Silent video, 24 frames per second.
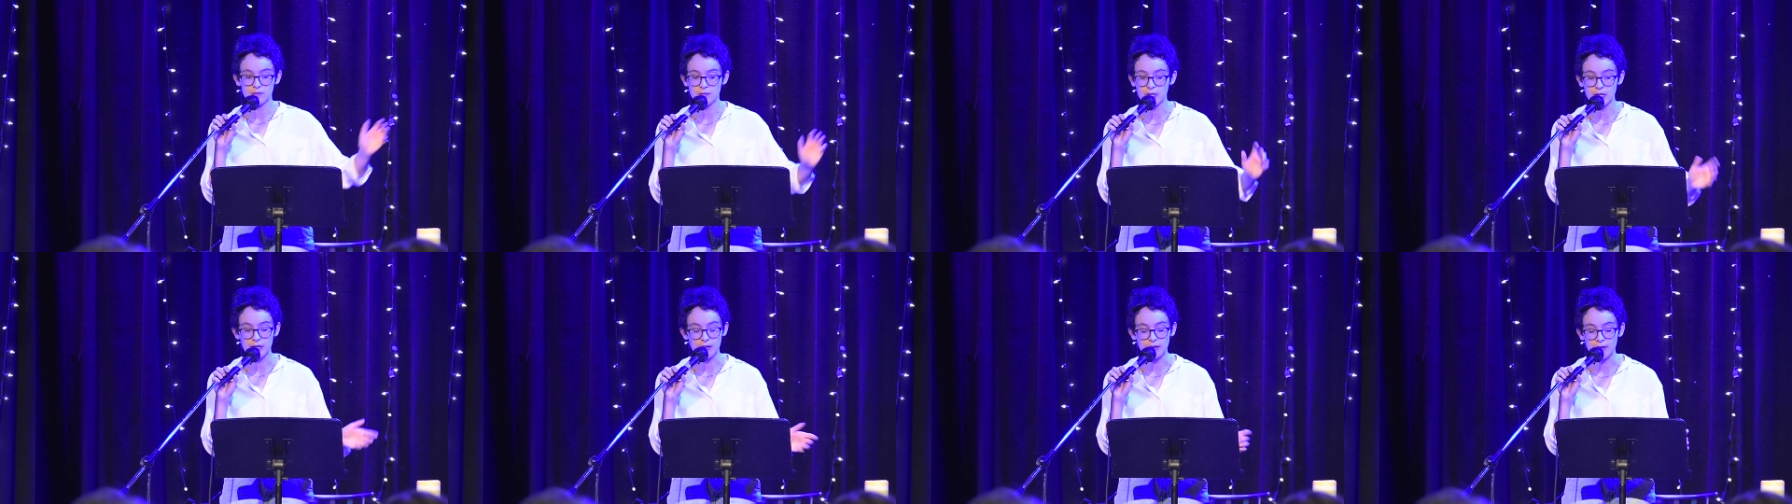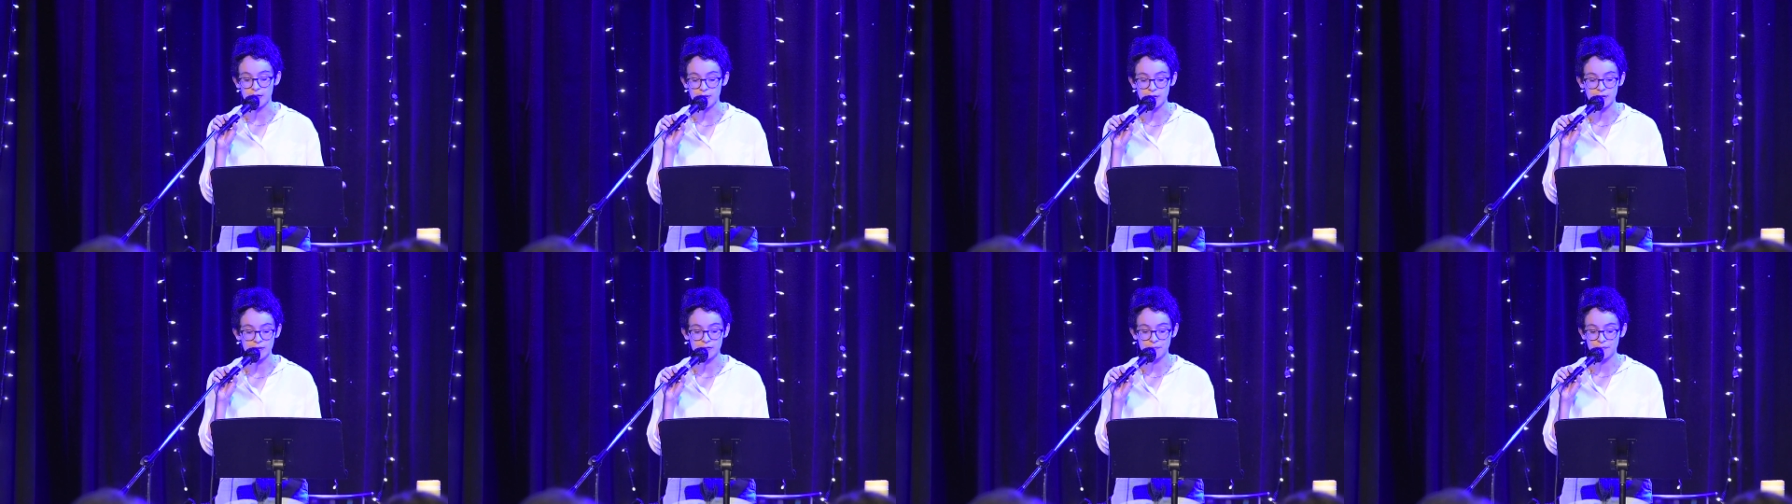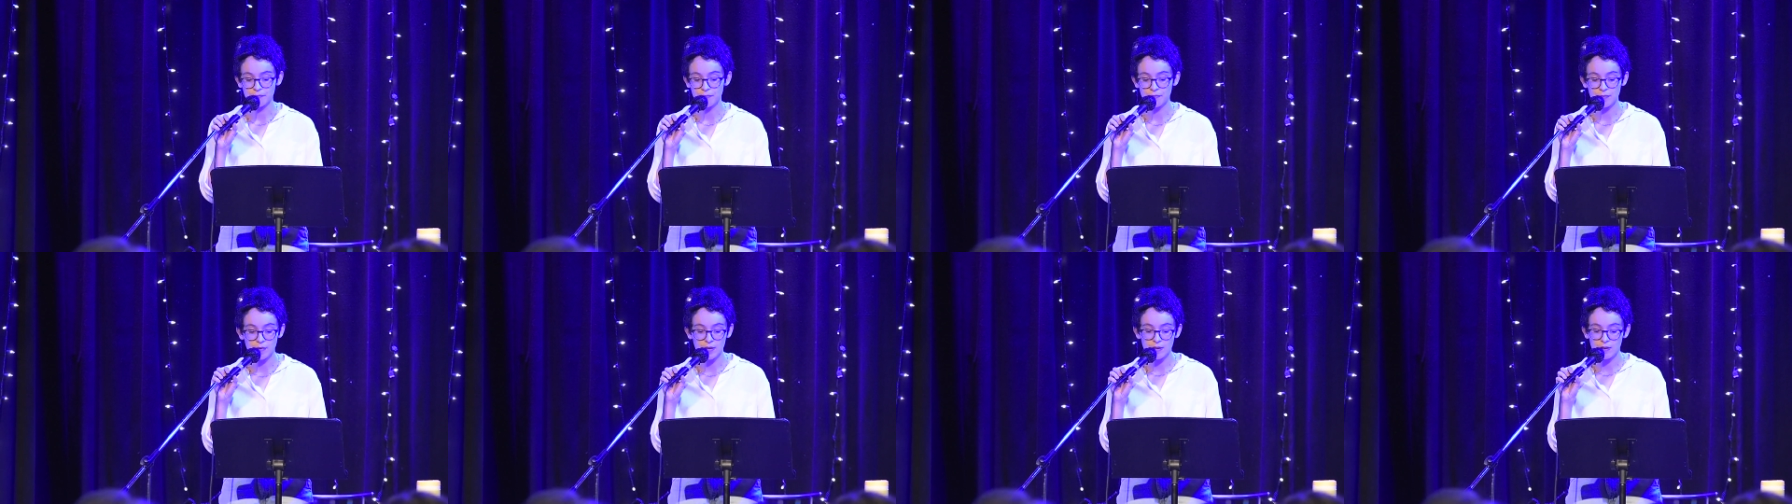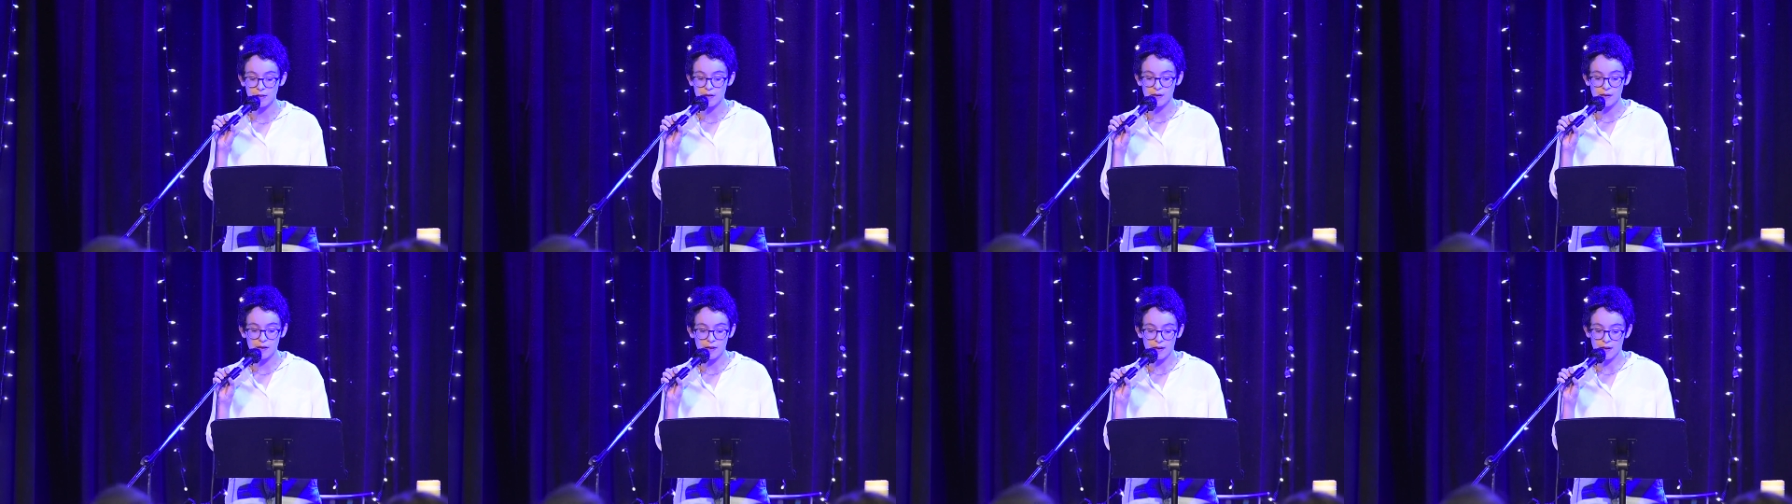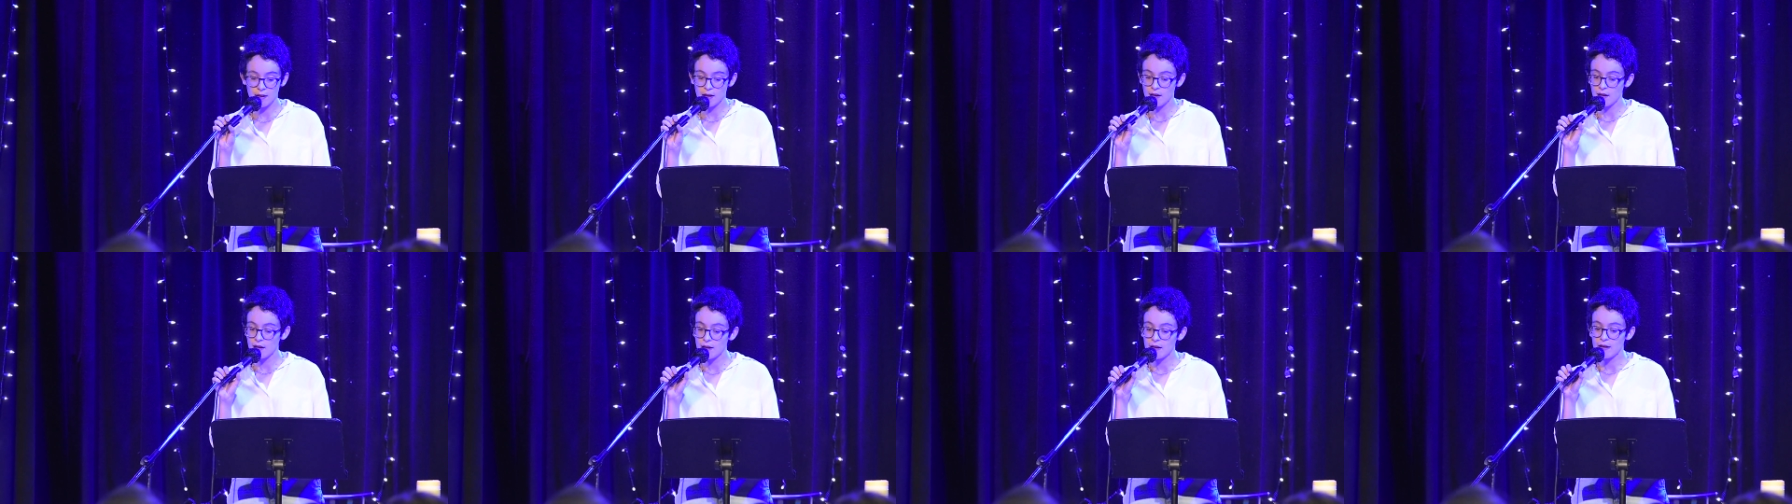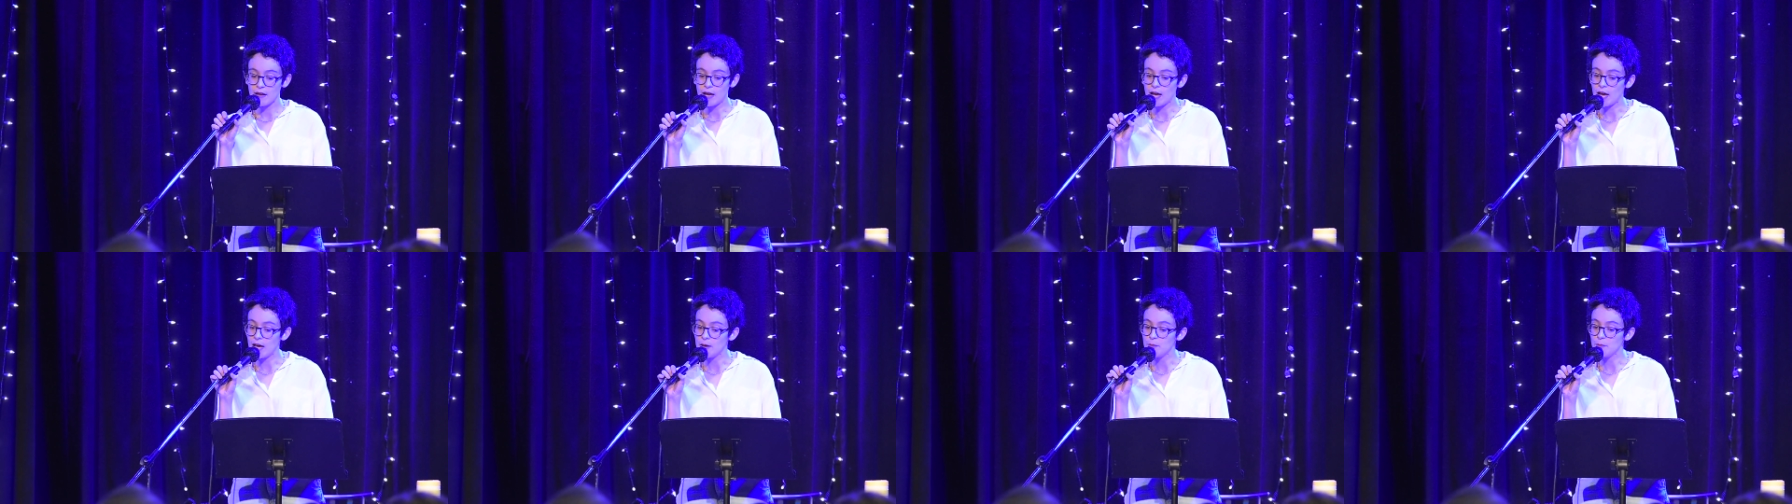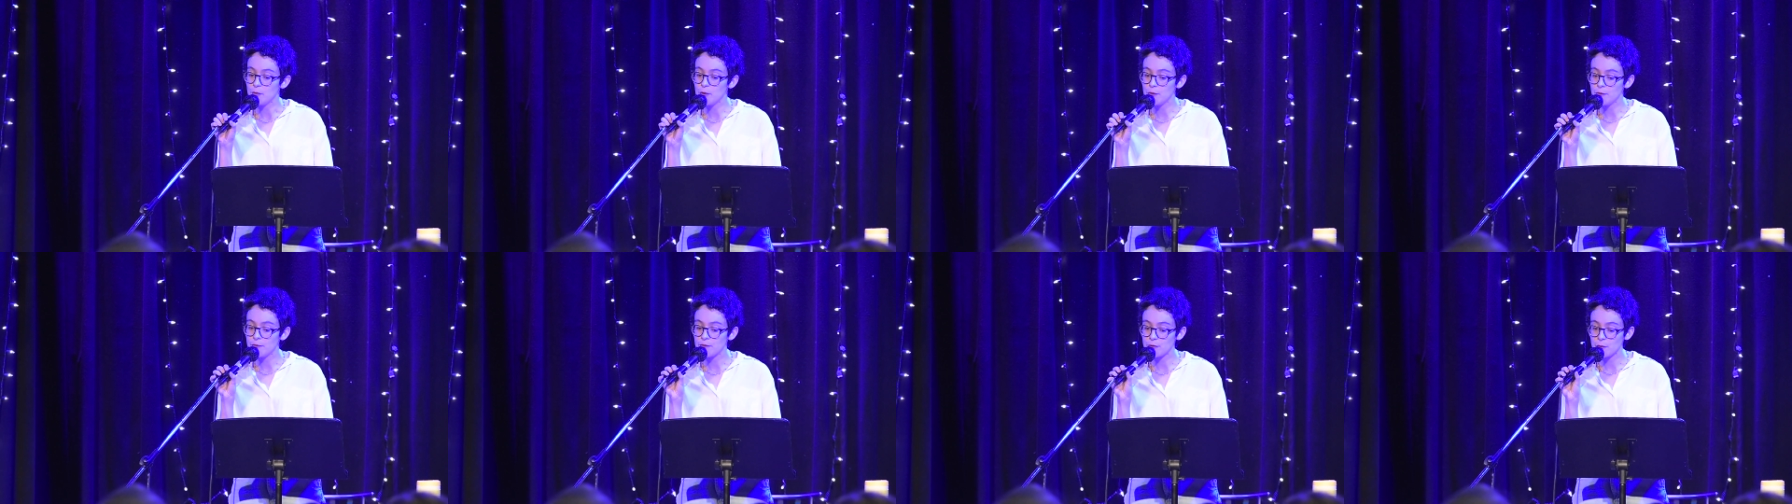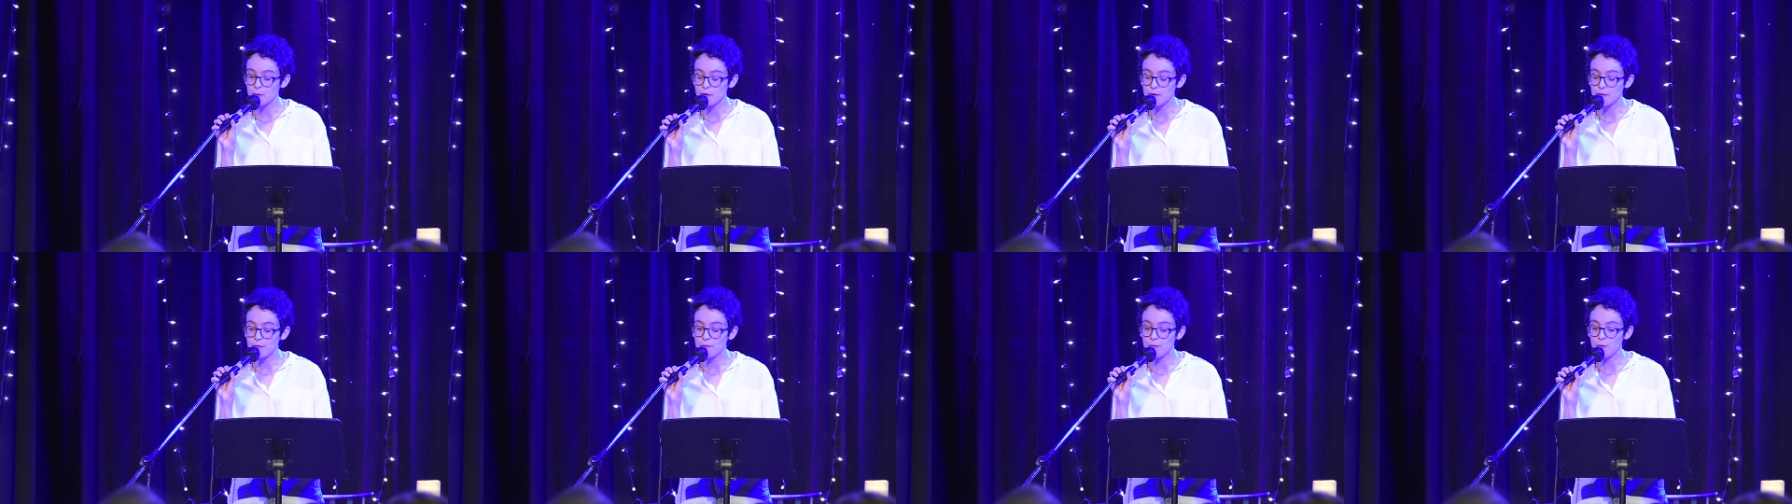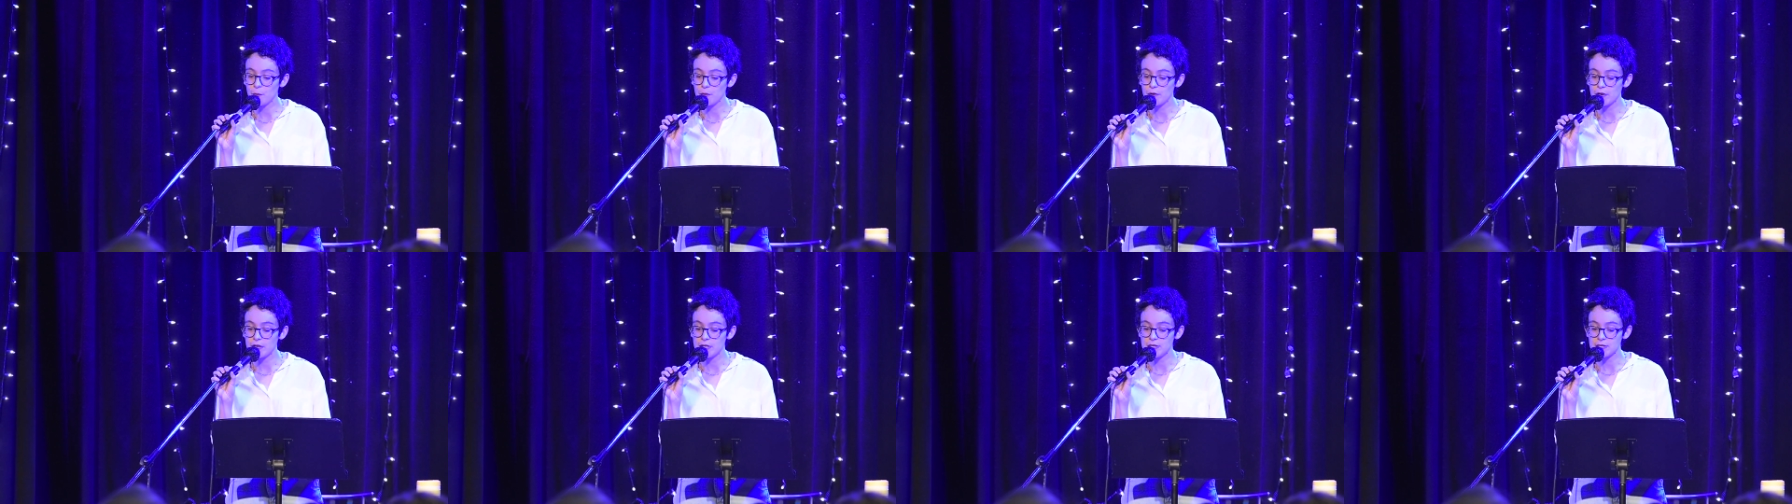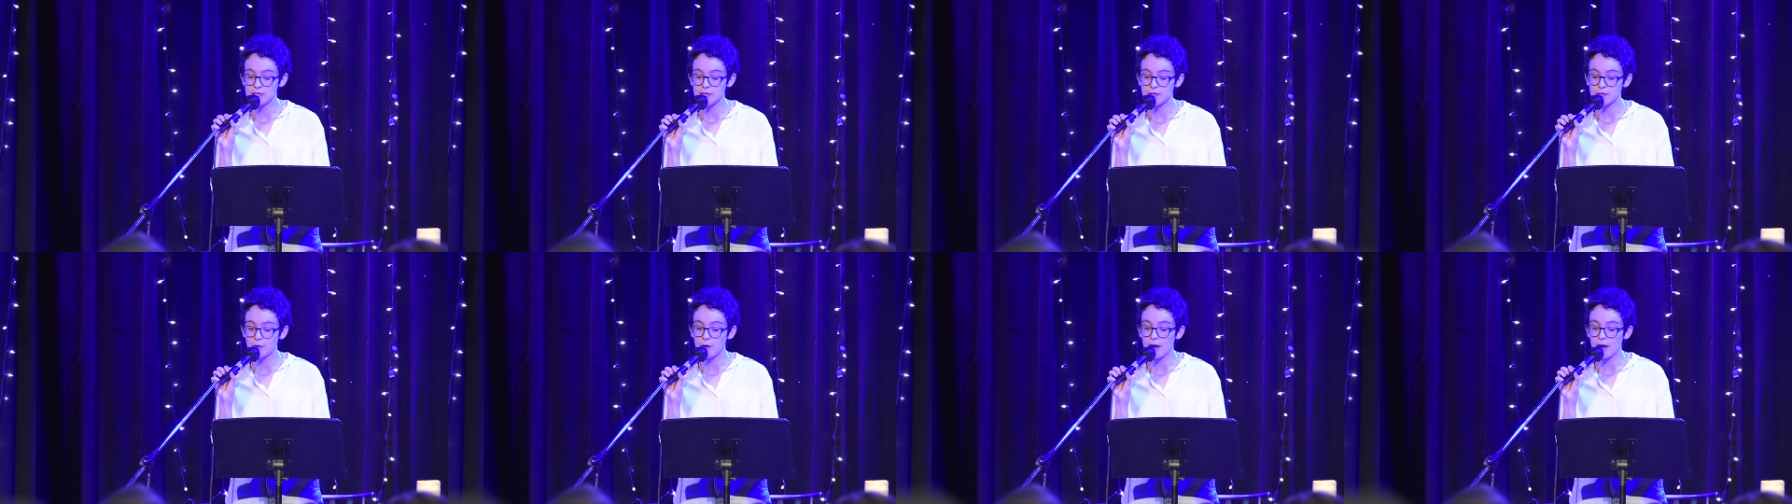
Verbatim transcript: get in it. I move through a forest,